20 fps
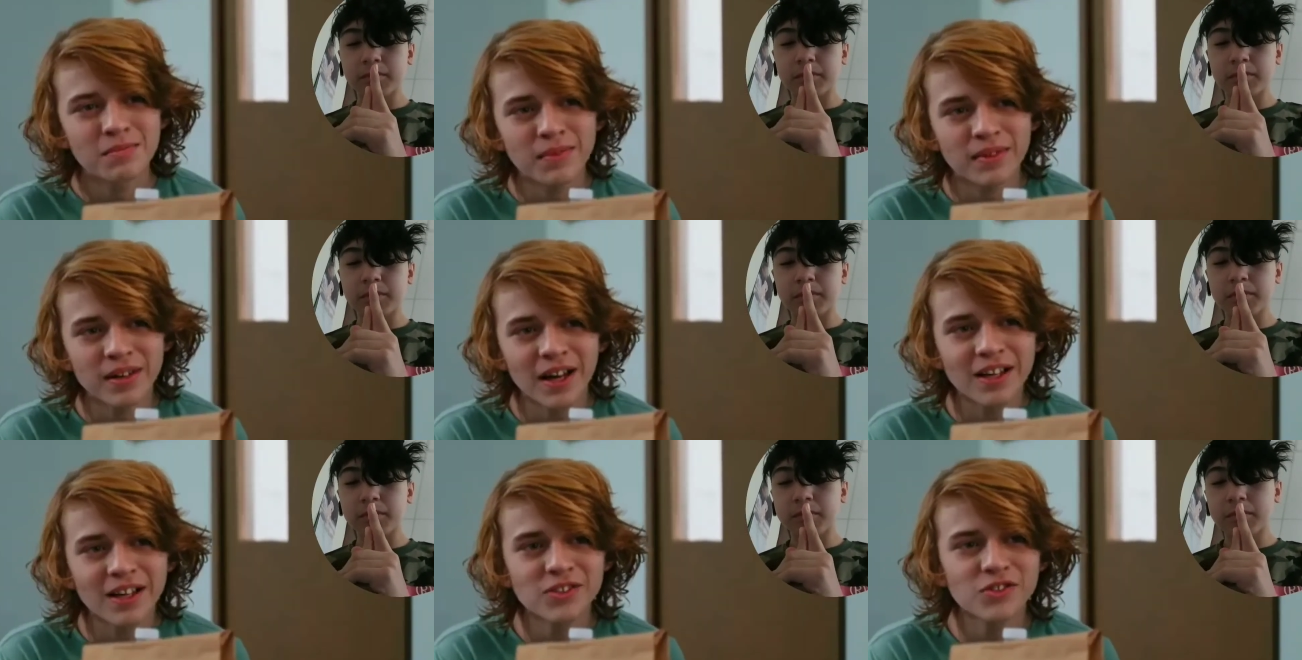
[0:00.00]

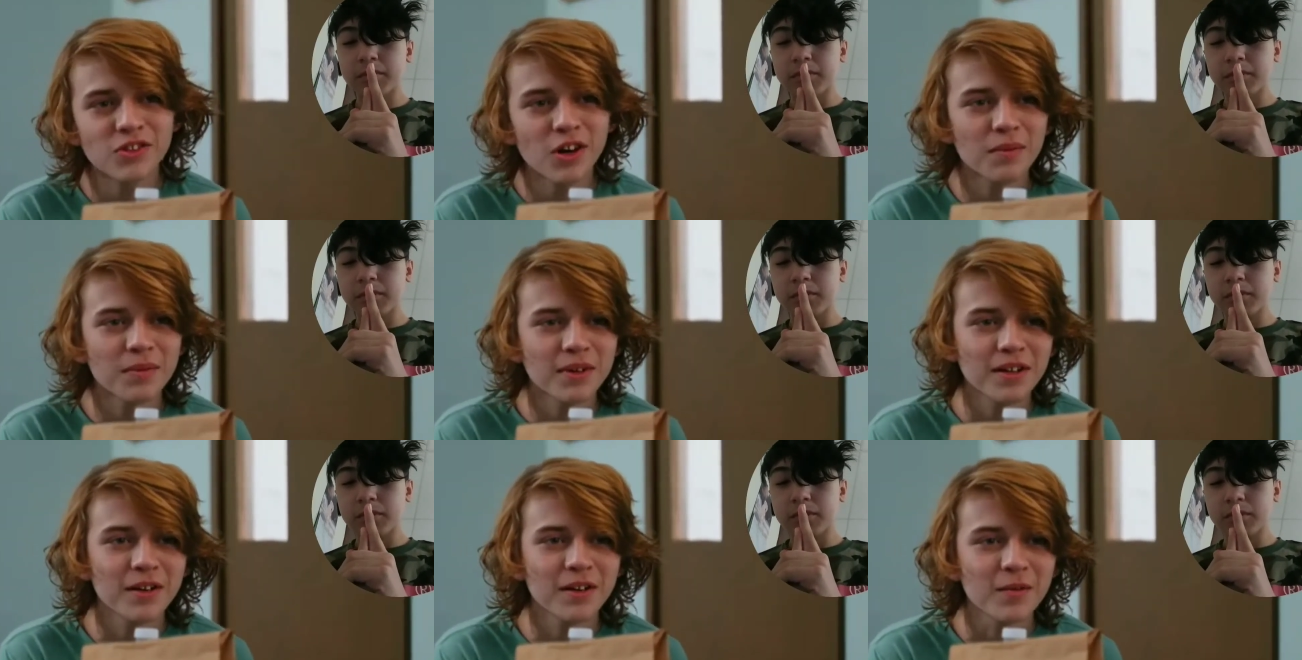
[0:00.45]
Speaker 1: My dad's
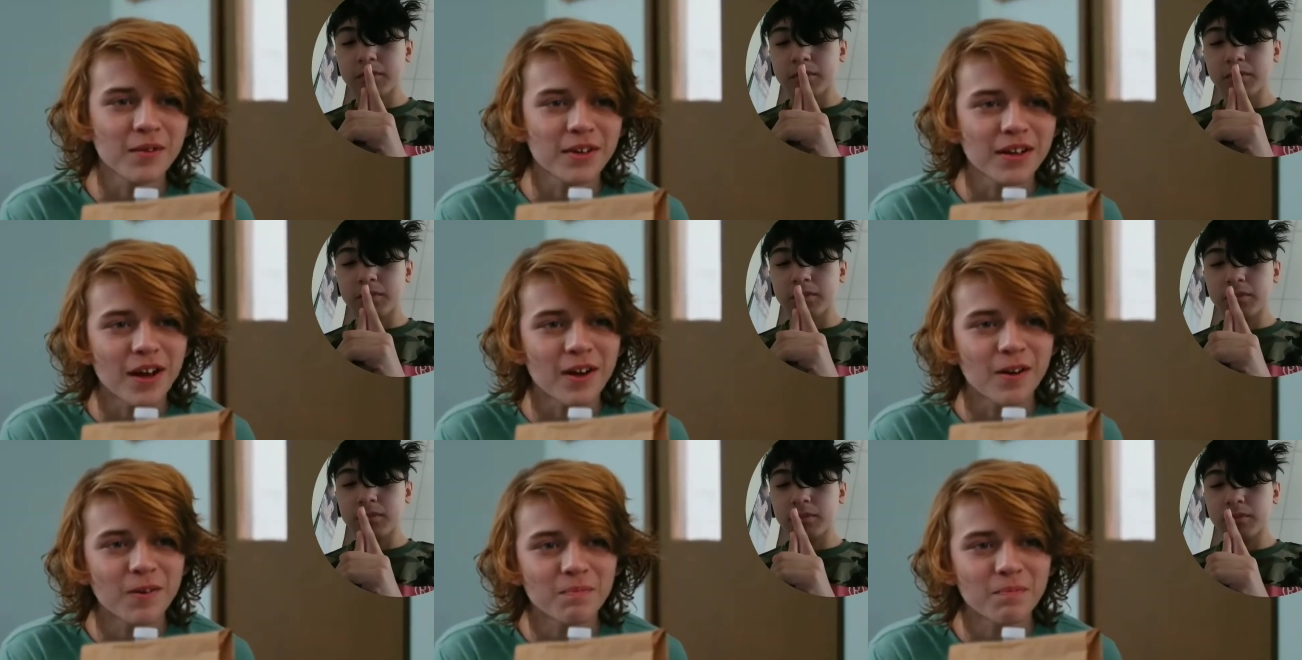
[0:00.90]
job didn't
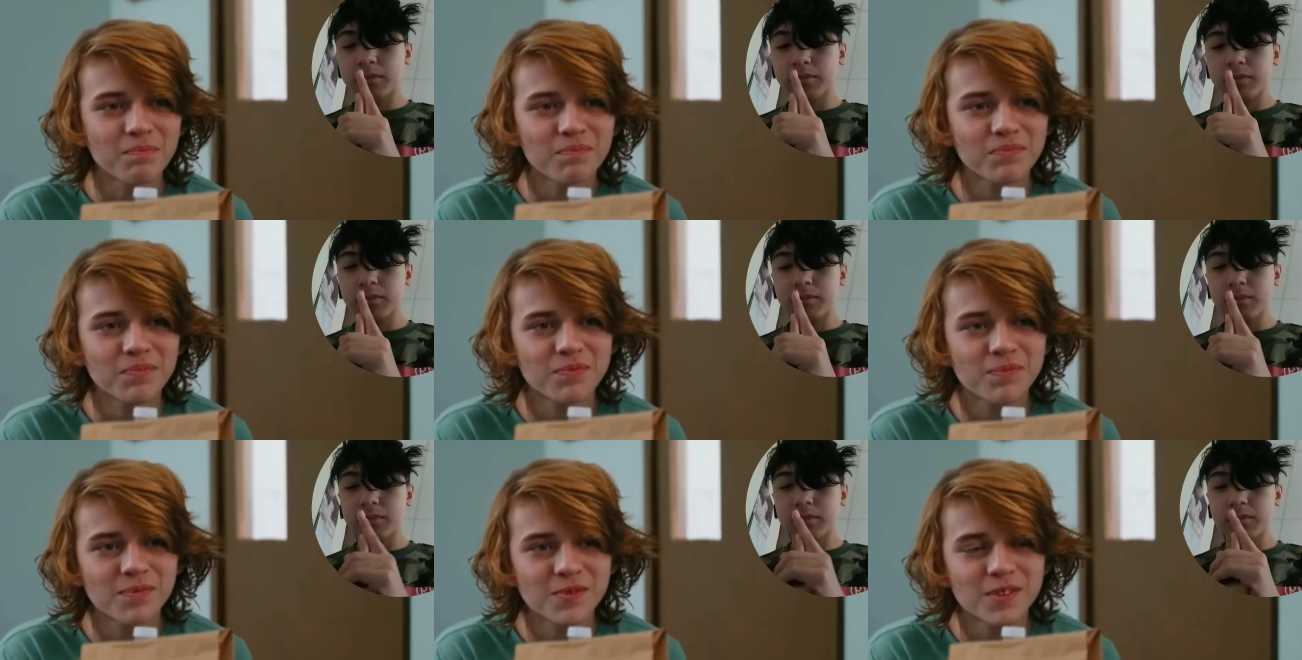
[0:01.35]
work out,
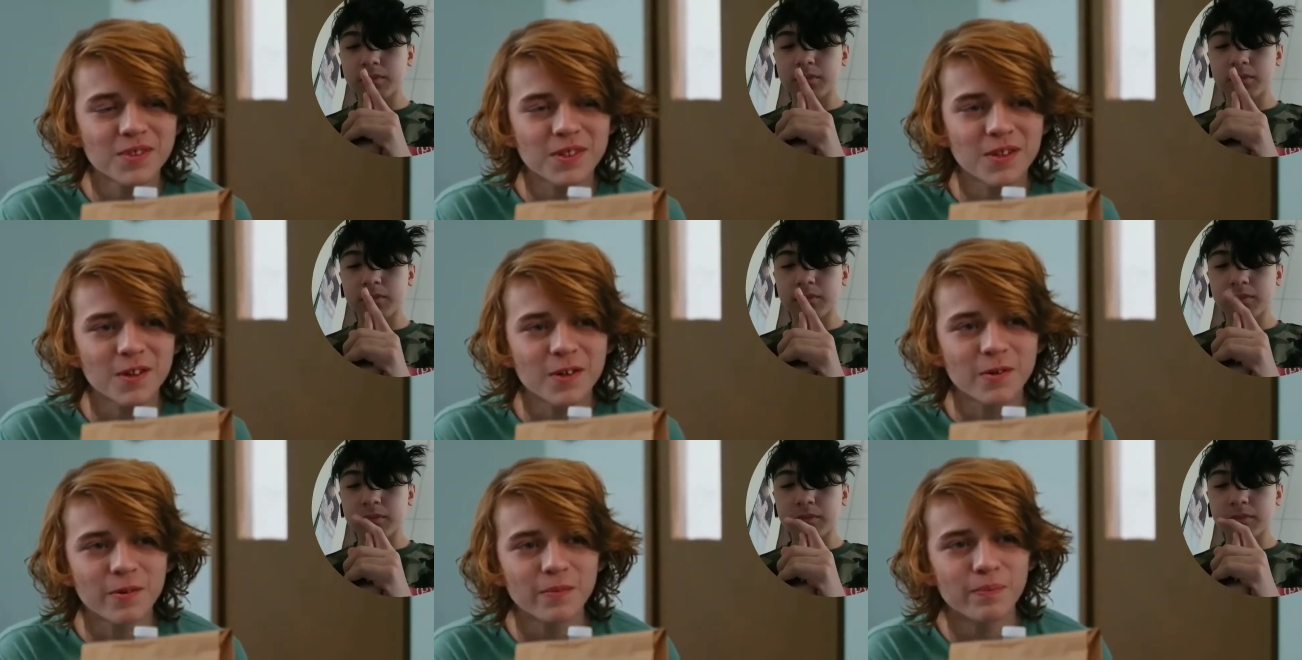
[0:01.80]

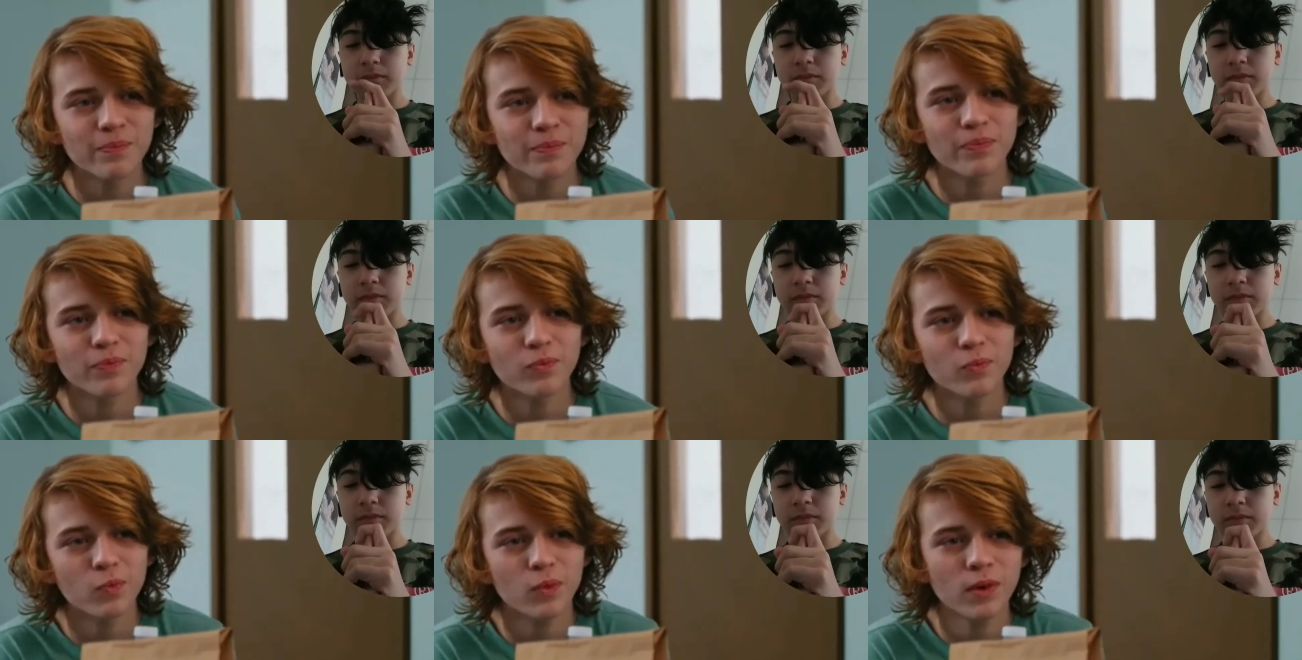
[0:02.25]
so
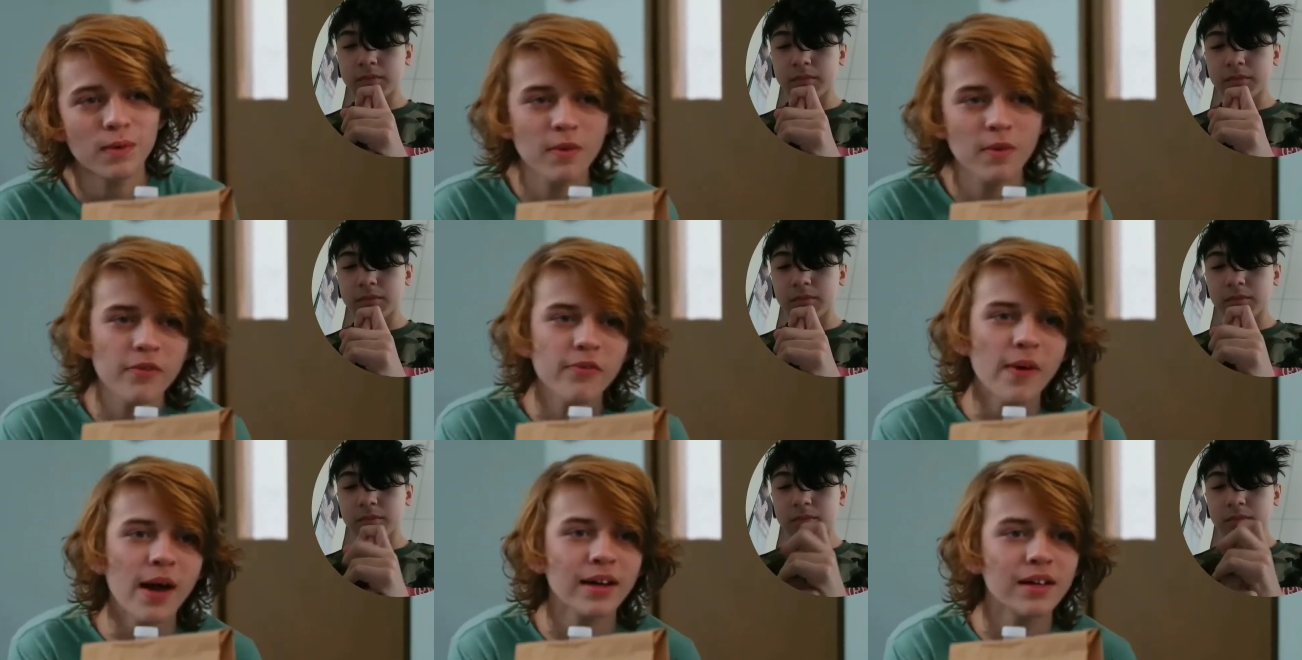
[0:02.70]
we
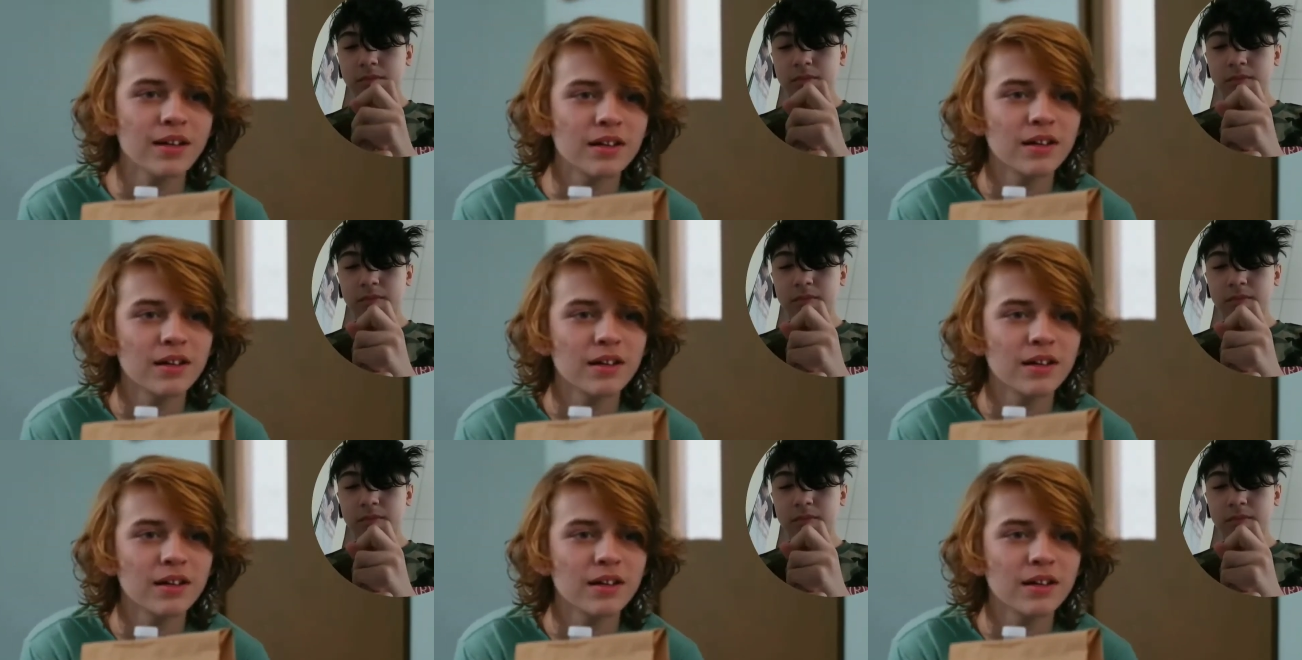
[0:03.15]
moved back